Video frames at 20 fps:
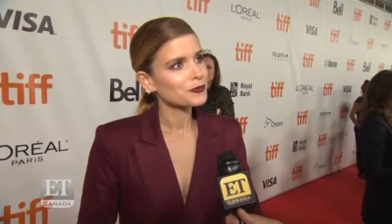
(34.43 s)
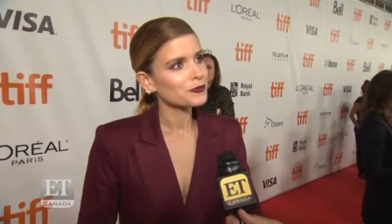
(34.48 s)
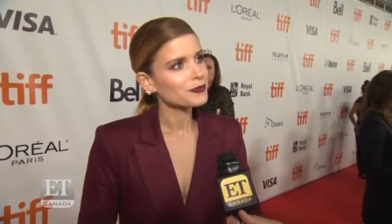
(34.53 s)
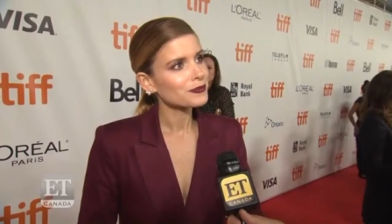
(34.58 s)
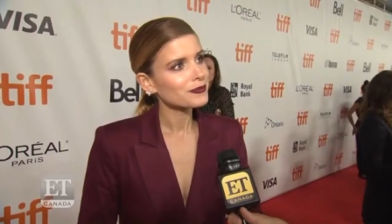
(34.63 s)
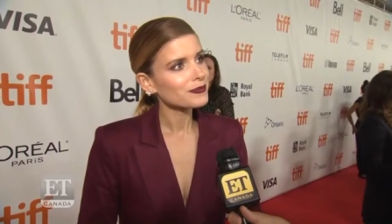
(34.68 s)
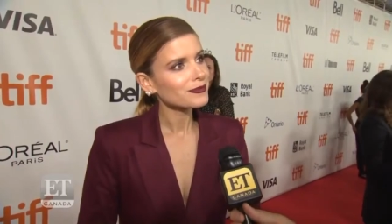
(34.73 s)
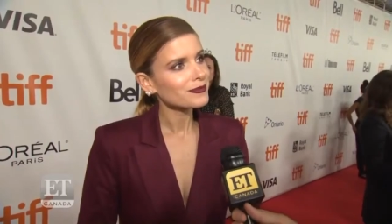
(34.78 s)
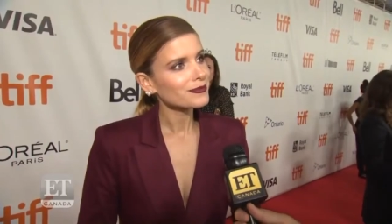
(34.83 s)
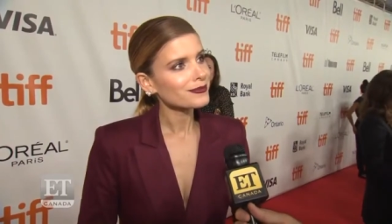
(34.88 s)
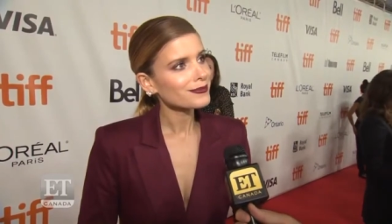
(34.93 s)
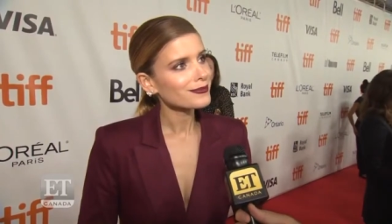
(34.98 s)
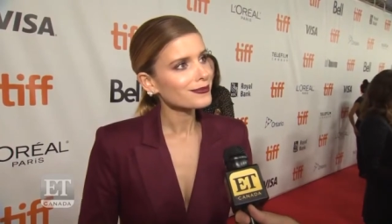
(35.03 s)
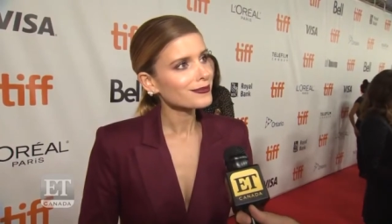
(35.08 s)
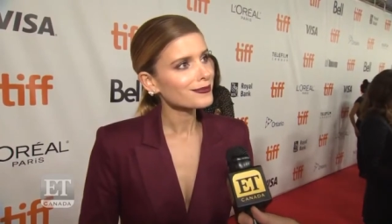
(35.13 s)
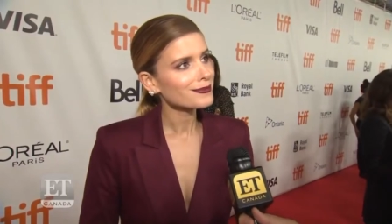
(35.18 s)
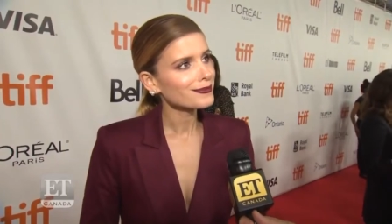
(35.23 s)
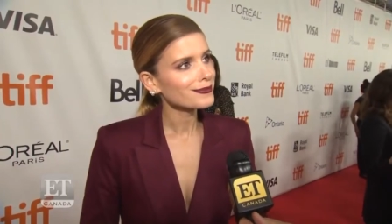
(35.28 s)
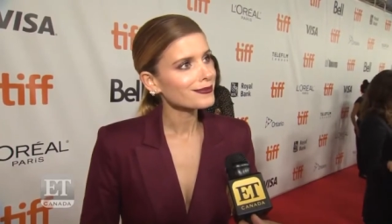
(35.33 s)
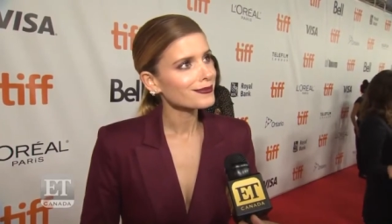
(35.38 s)
actually have a
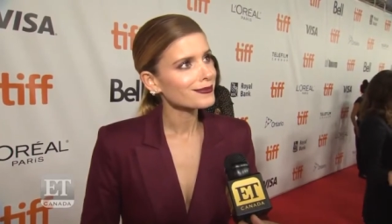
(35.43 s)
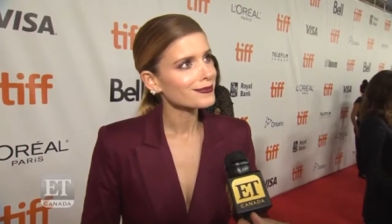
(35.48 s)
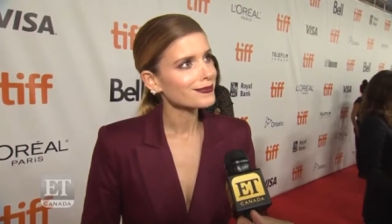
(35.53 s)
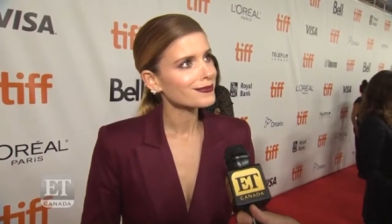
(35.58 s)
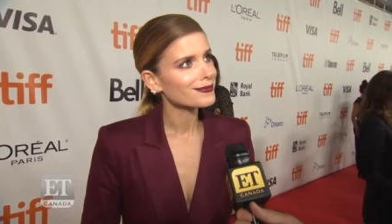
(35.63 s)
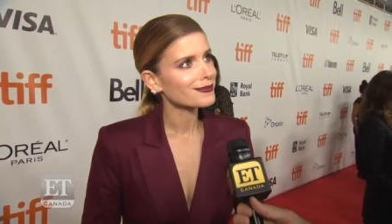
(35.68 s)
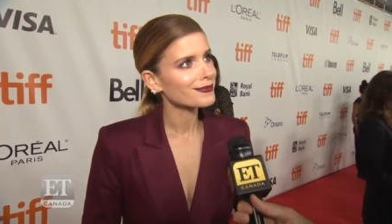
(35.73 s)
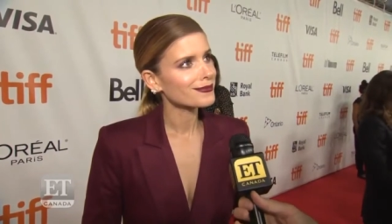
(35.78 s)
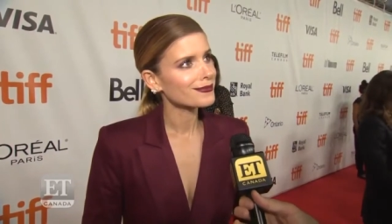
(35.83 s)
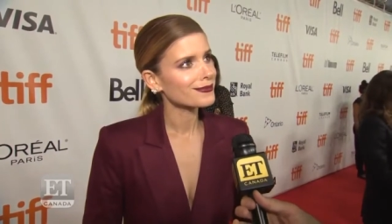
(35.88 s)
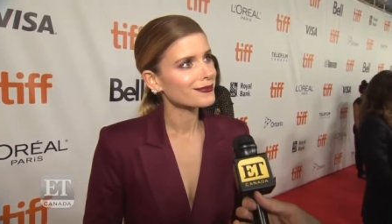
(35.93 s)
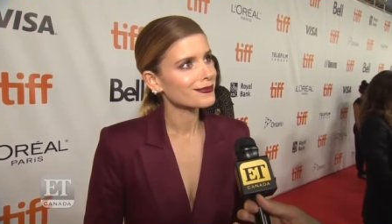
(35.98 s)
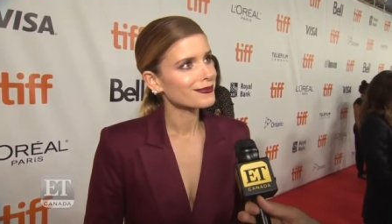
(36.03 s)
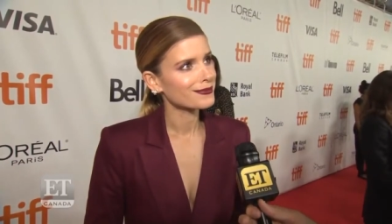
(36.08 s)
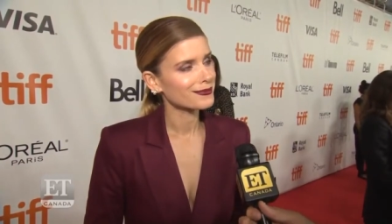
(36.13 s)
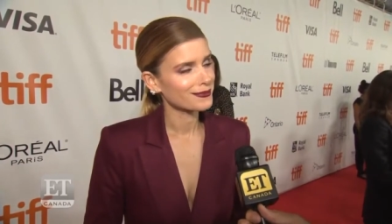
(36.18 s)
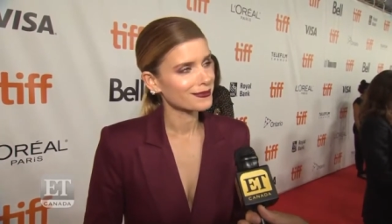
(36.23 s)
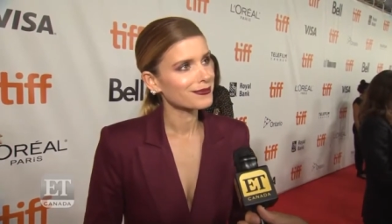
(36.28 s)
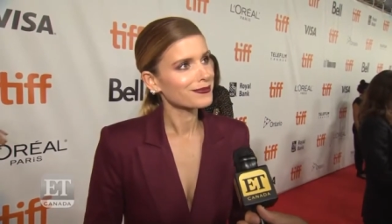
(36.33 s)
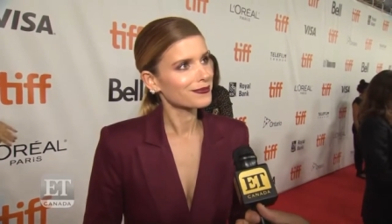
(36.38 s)
friendship beyond
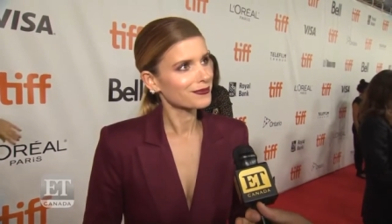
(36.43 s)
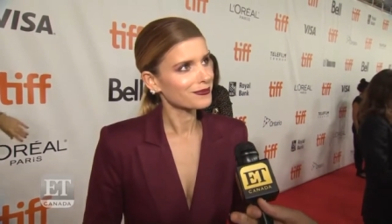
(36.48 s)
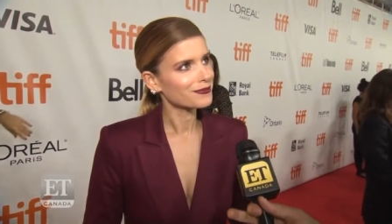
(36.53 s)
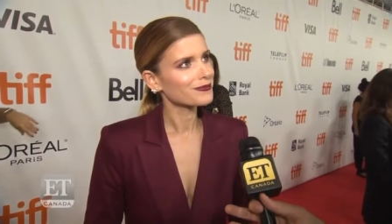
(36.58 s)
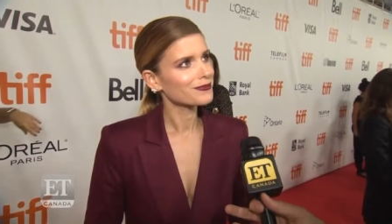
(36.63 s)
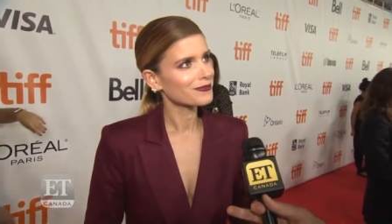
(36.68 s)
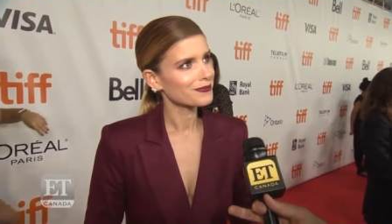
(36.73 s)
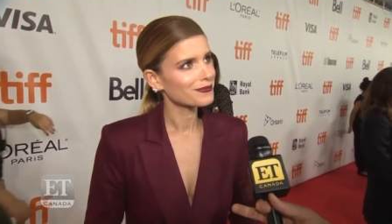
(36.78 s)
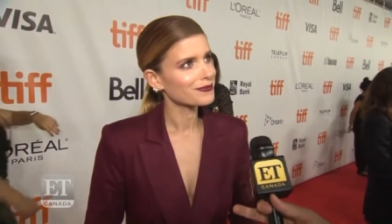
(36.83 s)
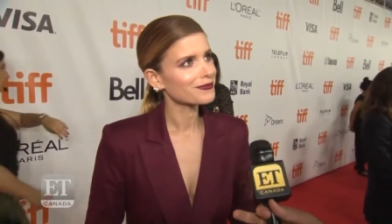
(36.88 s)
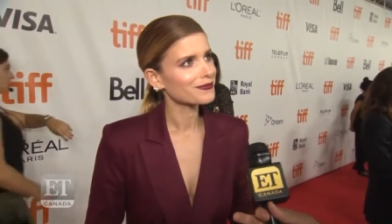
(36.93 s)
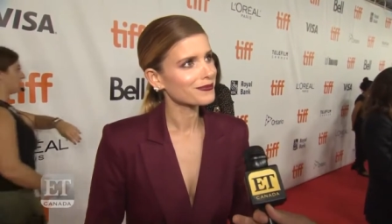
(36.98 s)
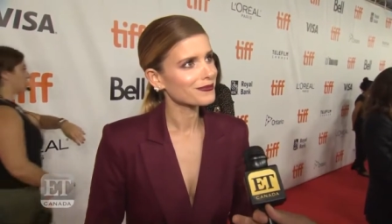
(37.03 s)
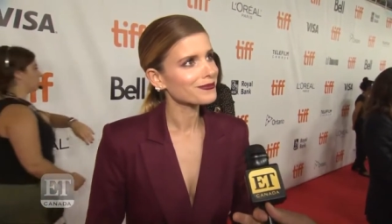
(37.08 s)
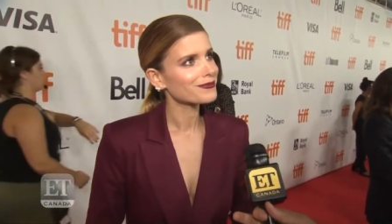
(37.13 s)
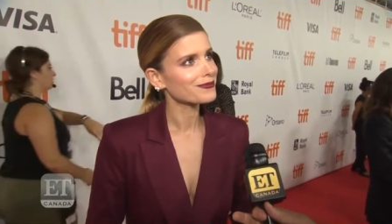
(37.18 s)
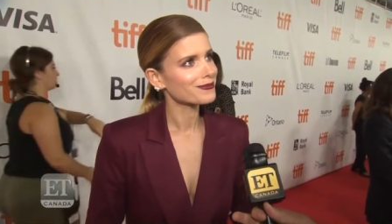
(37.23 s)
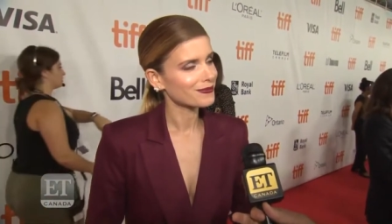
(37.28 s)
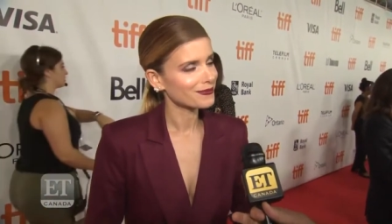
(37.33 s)
like Hollywood friendship. You